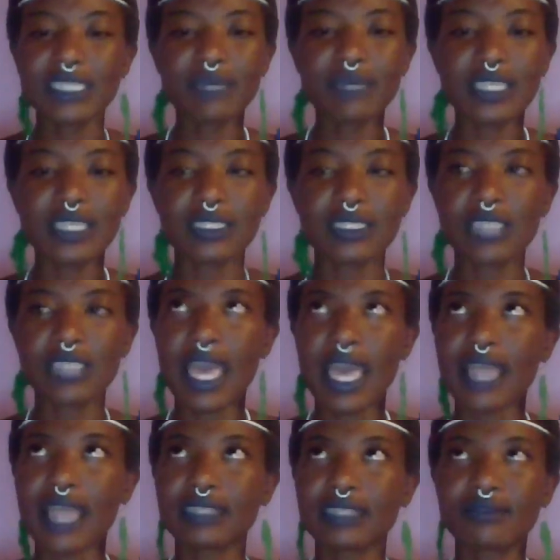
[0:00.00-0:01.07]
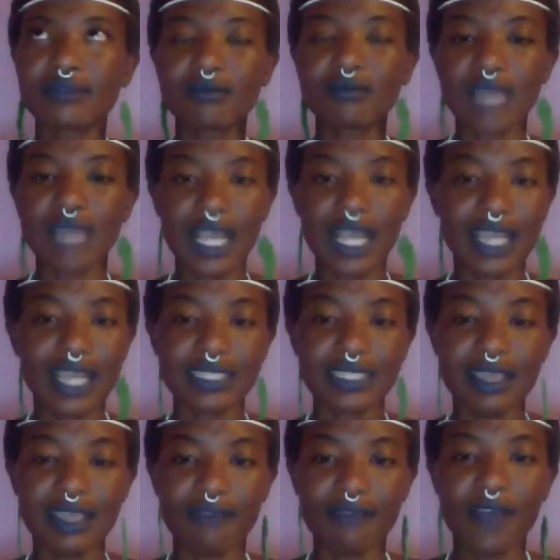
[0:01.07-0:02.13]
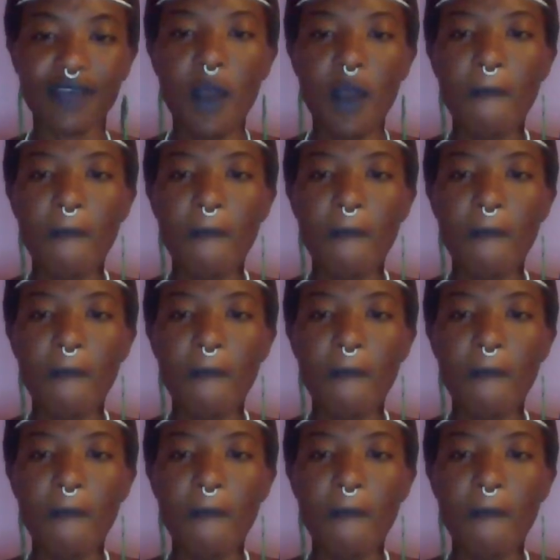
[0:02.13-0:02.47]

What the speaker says: demons and that kind of stuff.